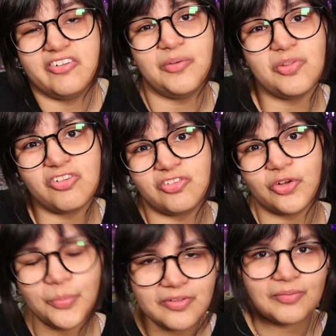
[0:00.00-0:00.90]
or they were just
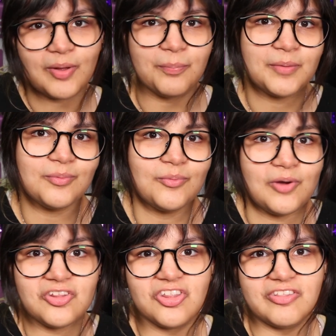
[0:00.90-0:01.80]
nervous about people
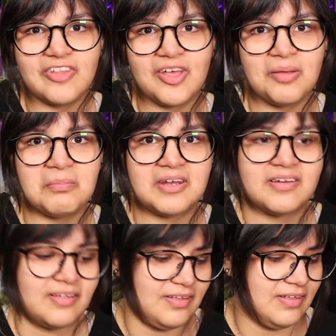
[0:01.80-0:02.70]
watching them and